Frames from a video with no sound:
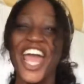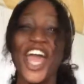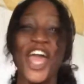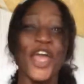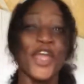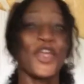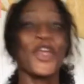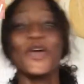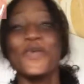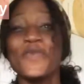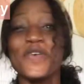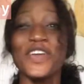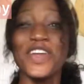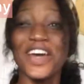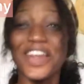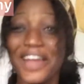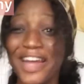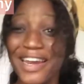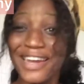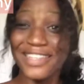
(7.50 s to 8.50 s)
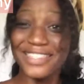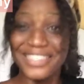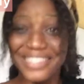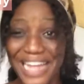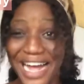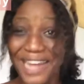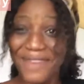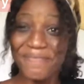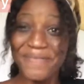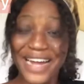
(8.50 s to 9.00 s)
You will not
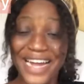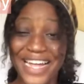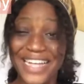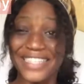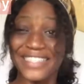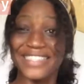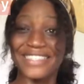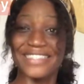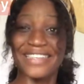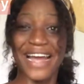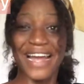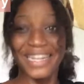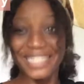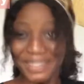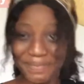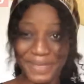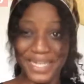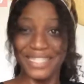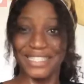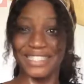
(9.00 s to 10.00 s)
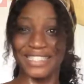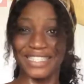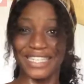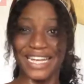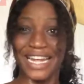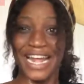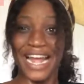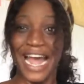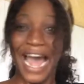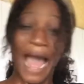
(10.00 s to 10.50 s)
understand my excitement.
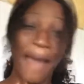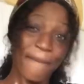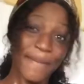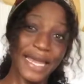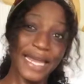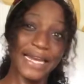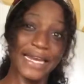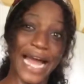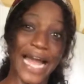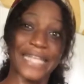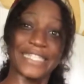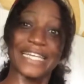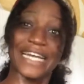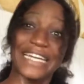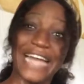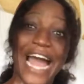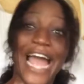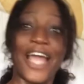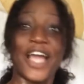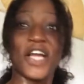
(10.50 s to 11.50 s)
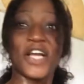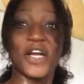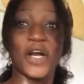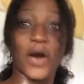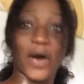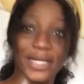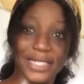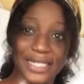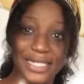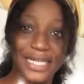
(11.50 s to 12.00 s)
I mean, I said I
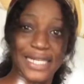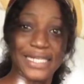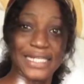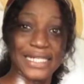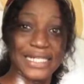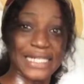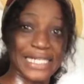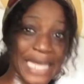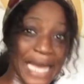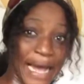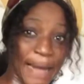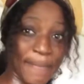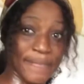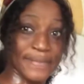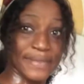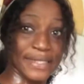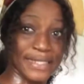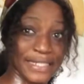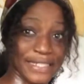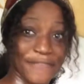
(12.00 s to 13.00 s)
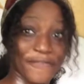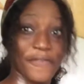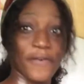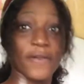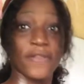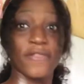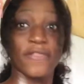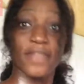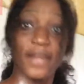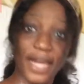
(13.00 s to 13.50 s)
got these yams for
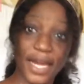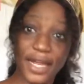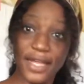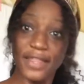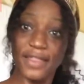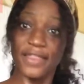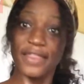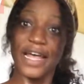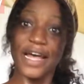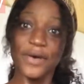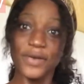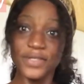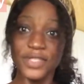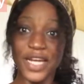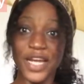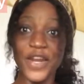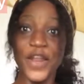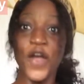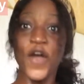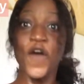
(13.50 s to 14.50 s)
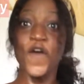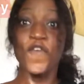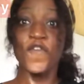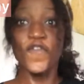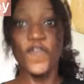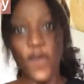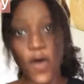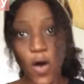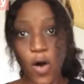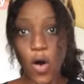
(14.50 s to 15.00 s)

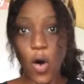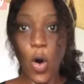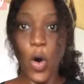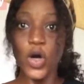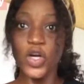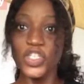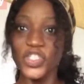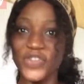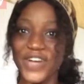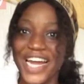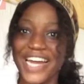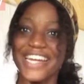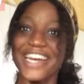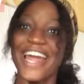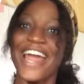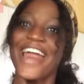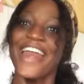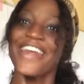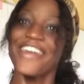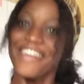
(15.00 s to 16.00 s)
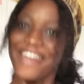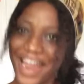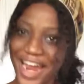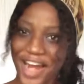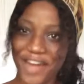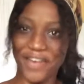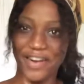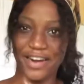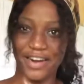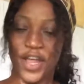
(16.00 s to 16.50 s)
3,400
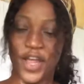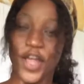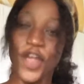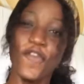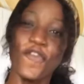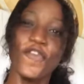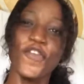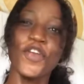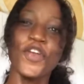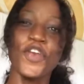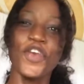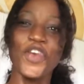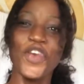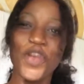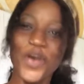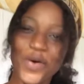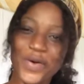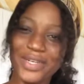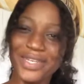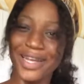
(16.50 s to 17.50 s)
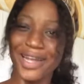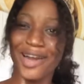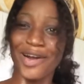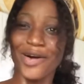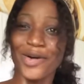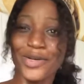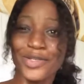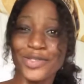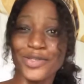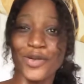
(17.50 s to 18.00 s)
naira. If you know the
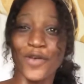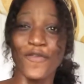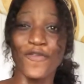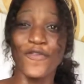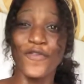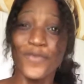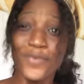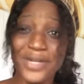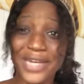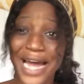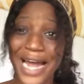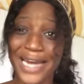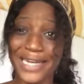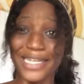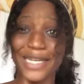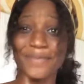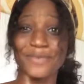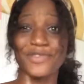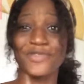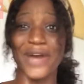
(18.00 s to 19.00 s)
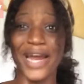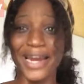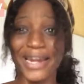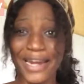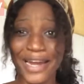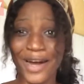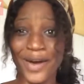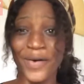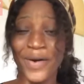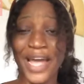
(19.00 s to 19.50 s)
cost of food items right
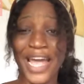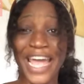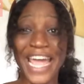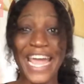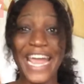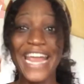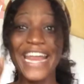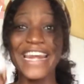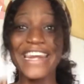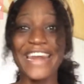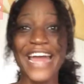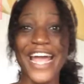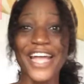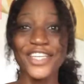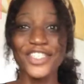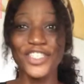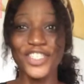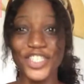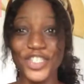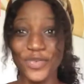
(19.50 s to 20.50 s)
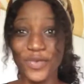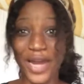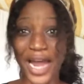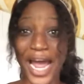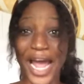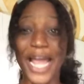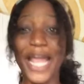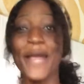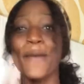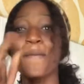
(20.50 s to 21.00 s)
now in Nigeria,
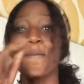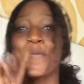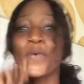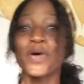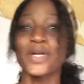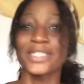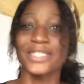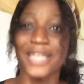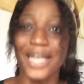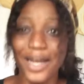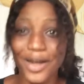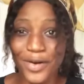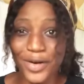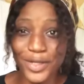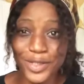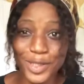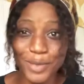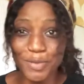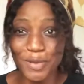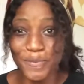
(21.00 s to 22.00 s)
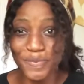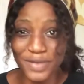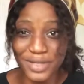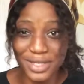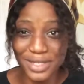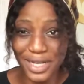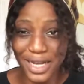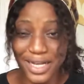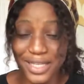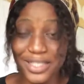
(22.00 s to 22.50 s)
in Port Harcourt to be
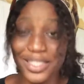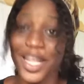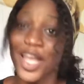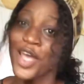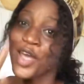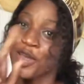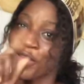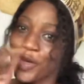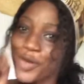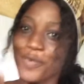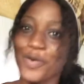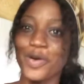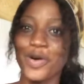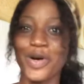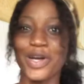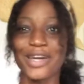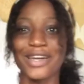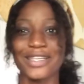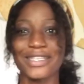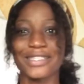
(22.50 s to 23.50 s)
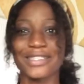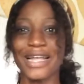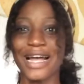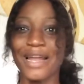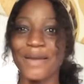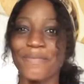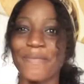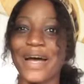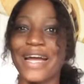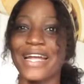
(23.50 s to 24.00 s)
precise, you will
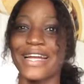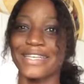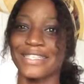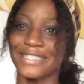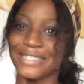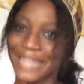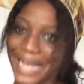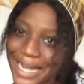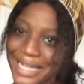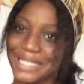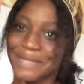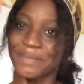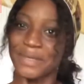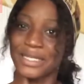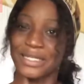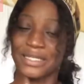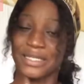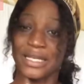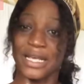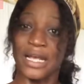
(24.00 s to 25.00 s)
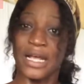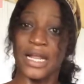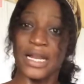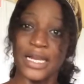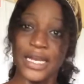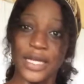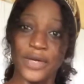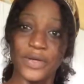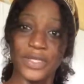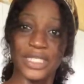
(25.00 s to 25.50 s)
understand my excitement.
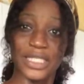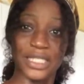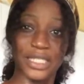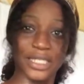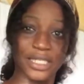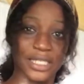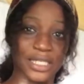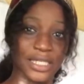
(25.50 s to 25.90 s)
Legodi.